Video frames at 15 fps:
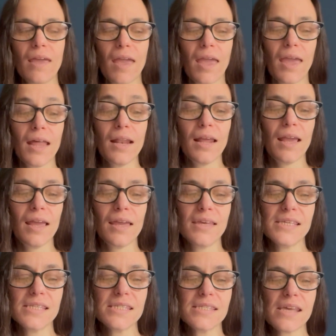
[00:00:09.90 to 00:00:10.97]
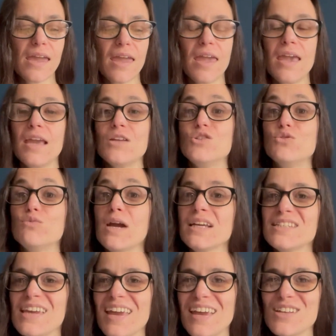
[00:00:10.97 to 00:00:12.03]
It is a
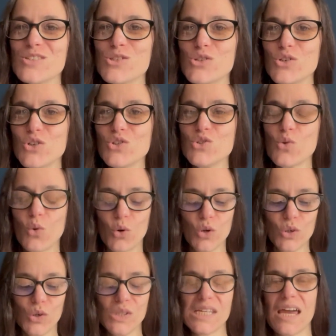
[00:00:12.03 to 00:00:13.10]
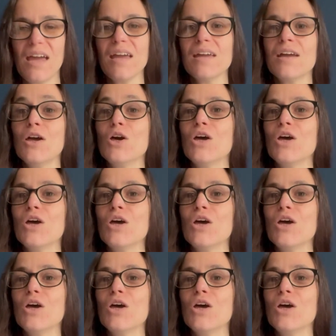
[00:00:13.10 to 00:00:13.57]
direct answers Oracle deck